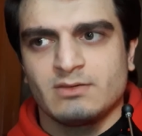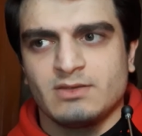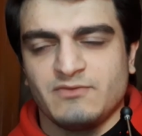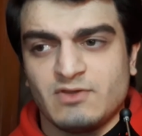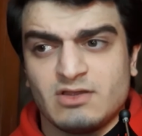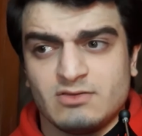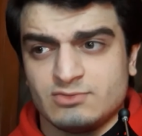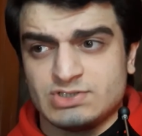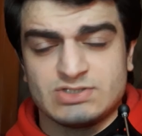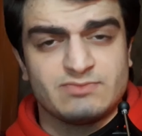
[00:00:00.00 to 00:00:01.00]
If you had
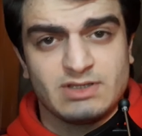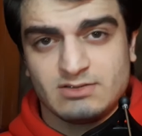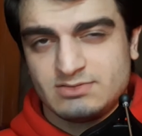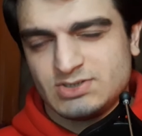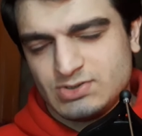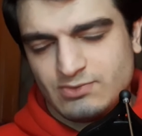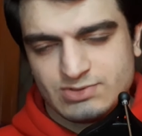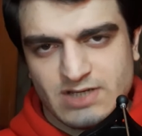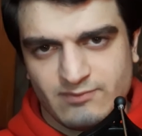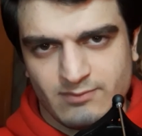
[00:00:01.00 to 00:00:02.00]
those
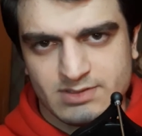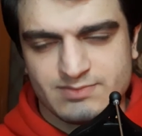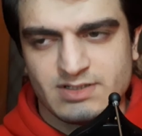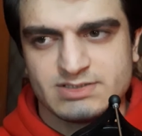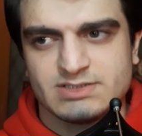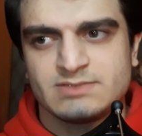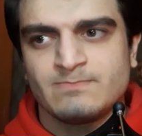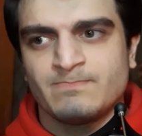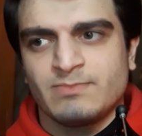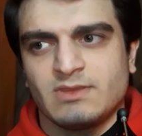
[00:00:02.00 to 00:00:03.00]
type of experiences,
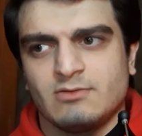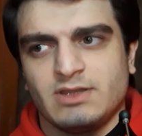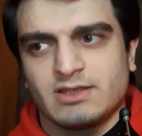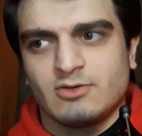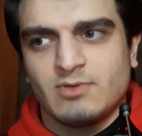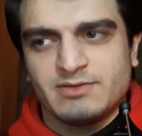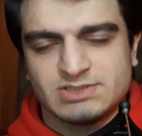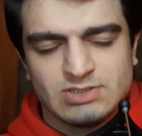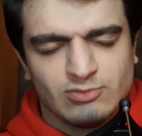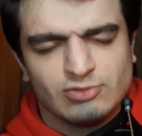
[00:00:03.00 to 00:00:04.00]
or like your mind is
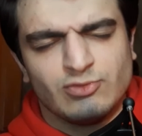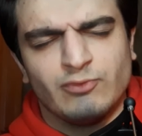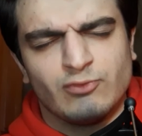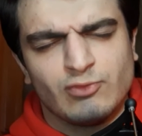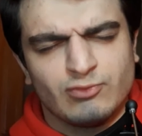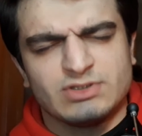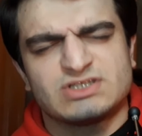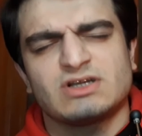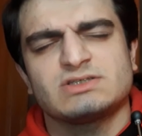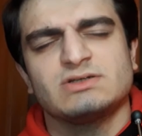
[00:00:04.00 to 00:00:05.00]
no, no, no, no, no, no. It
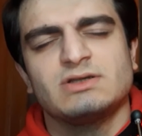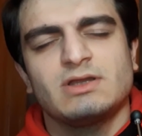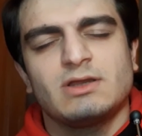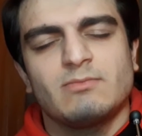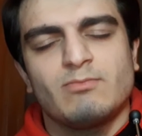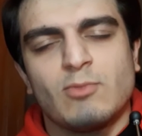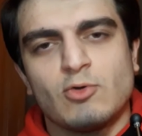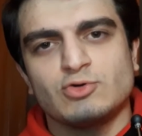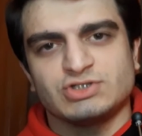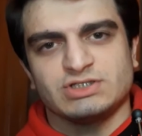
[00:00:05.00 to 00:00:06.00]
tries to
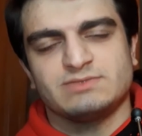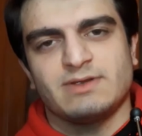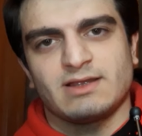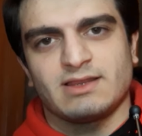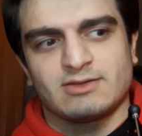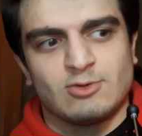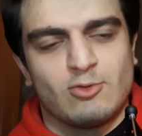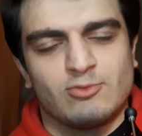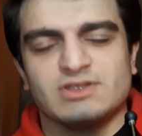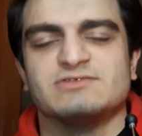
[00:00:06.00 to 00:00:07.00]
push it back, like
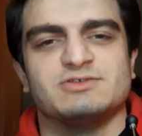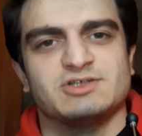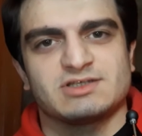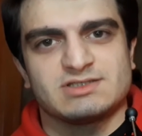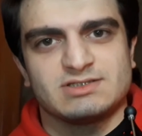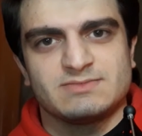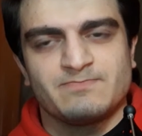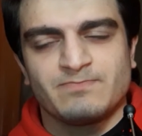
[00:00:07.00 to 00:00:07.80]
no, it rejects it.